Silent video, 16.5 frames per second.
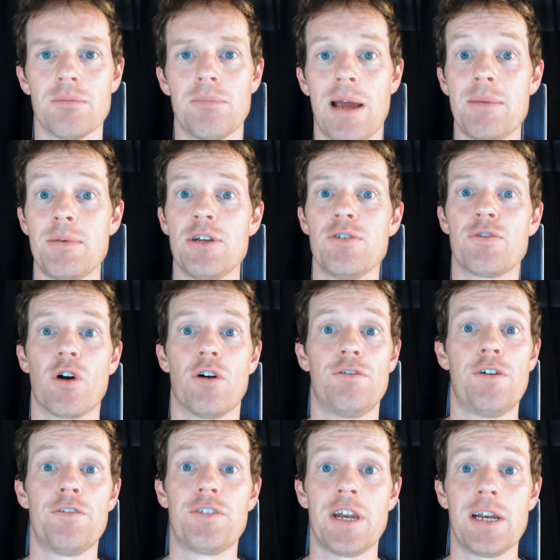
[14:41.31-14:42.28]
Maybe you've got
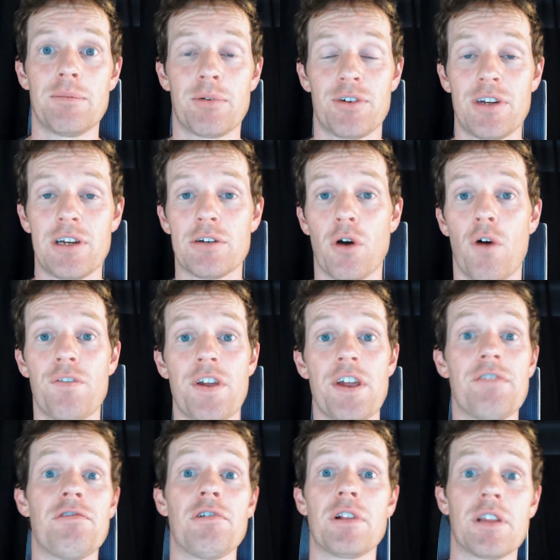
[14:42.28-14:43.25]
15% off
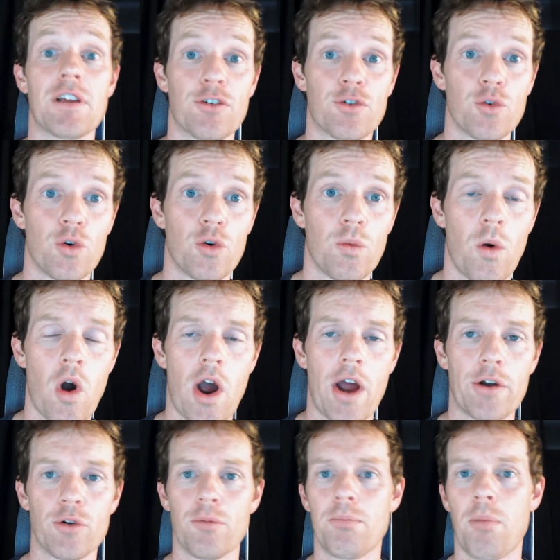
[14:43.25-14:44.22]
everything
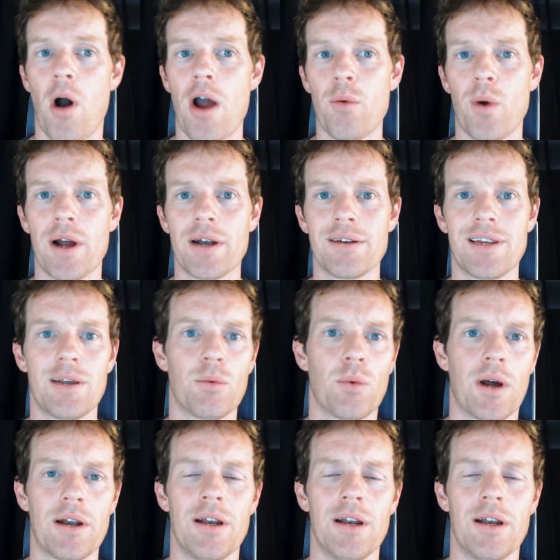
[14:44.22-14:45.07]
store-wide, or buy one, get one